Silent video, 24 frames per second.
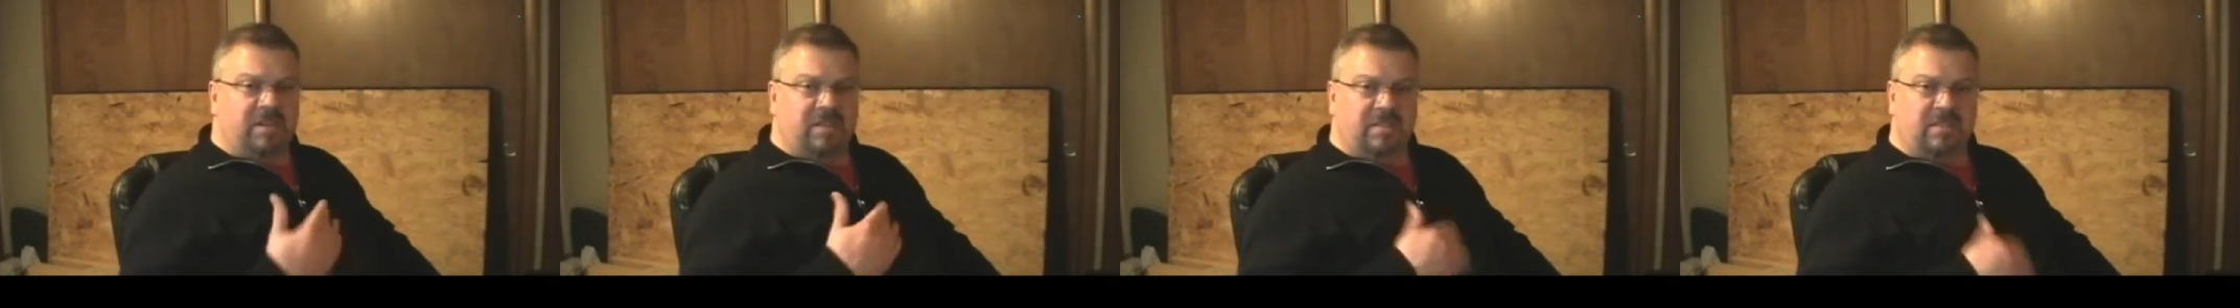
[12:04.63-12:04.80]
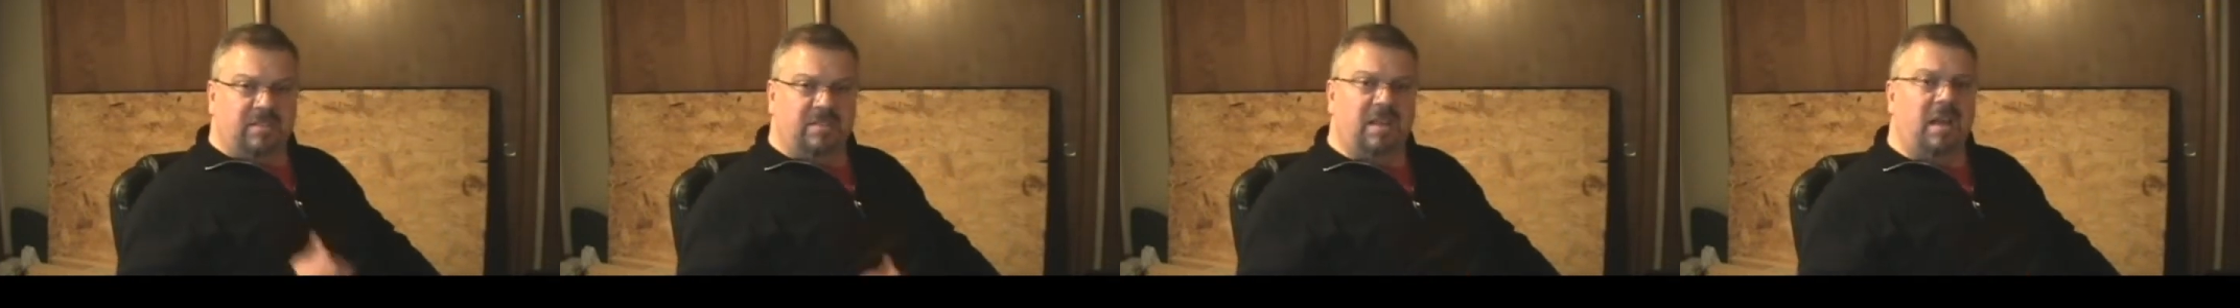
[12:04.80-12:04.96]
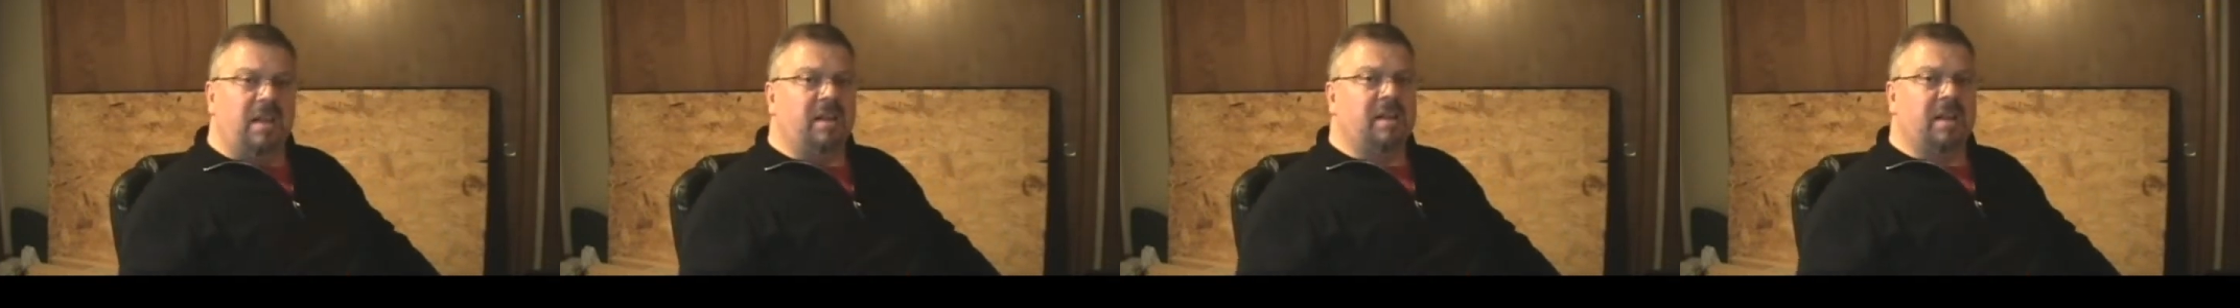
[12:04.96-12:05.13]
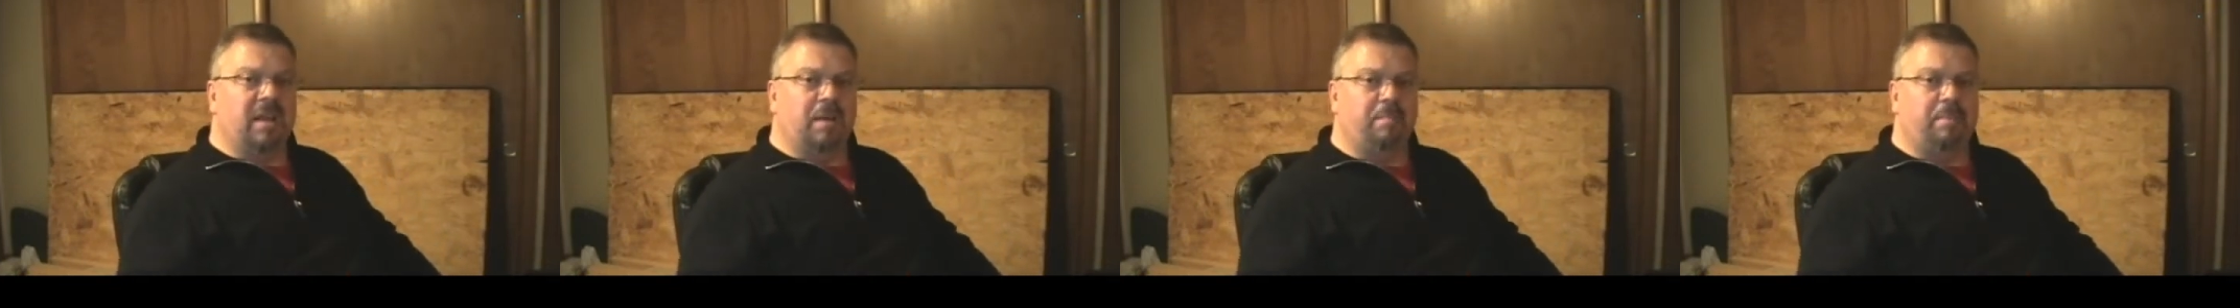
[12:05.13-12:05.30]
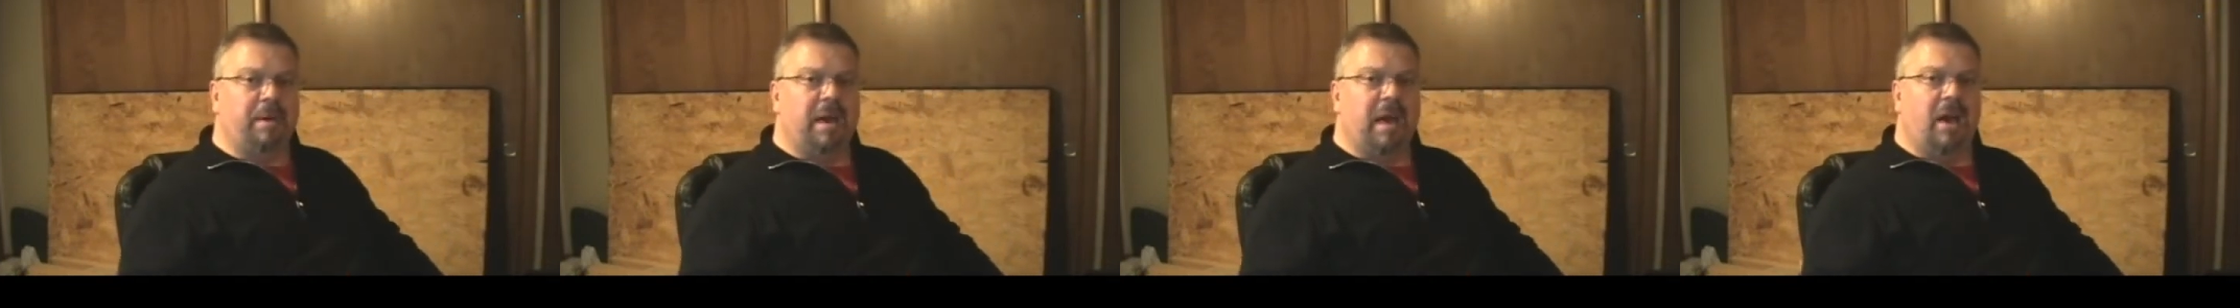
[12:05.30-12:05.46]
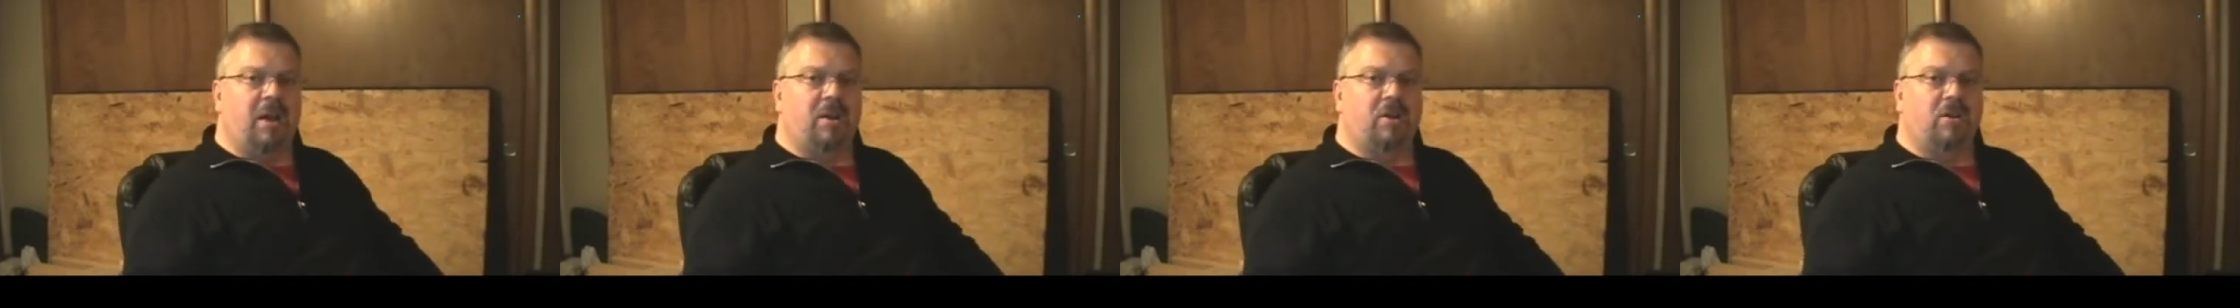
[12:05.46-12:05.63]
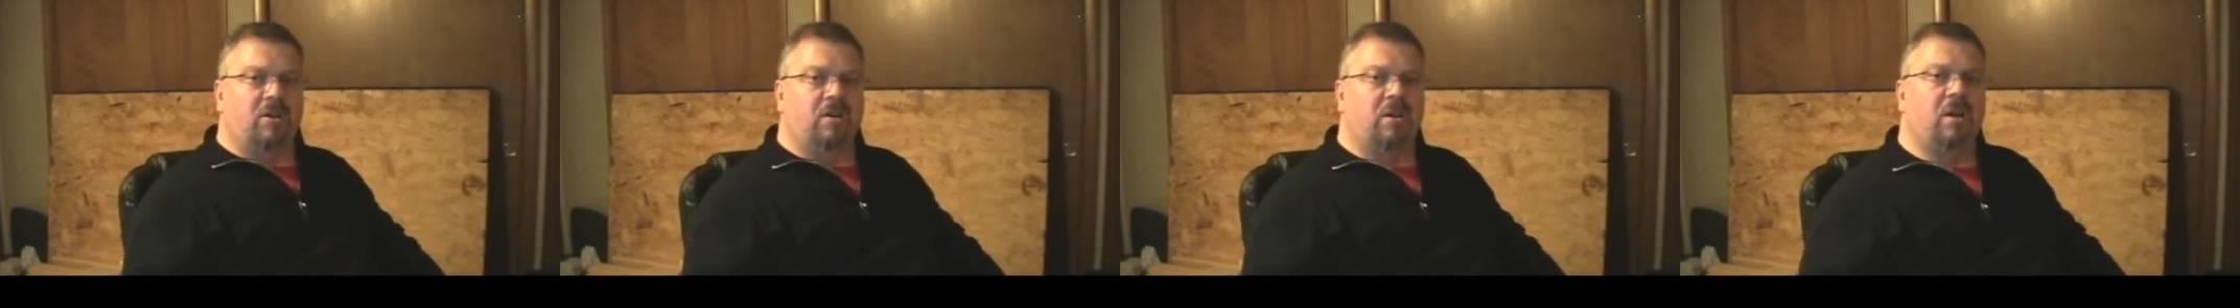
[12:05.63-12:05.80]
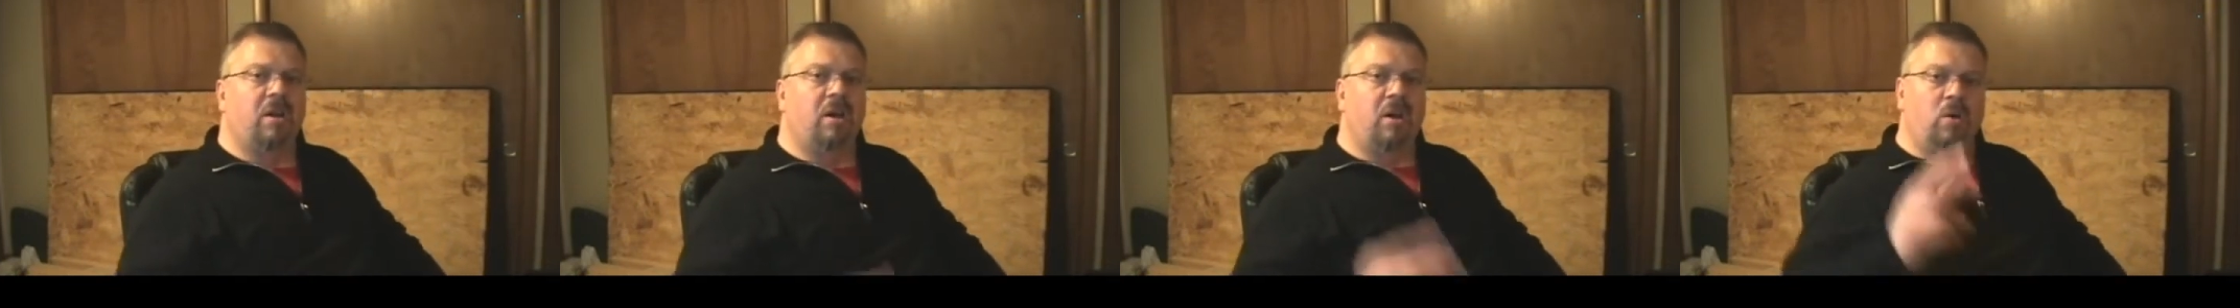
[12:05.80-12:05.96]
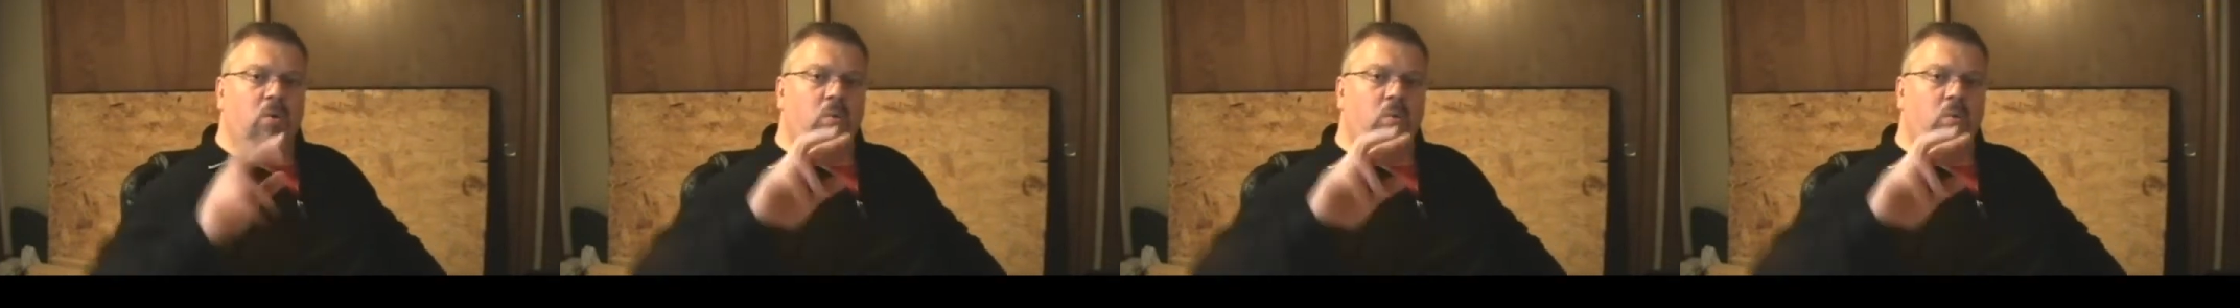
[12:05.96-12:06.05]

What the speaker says: descending pattern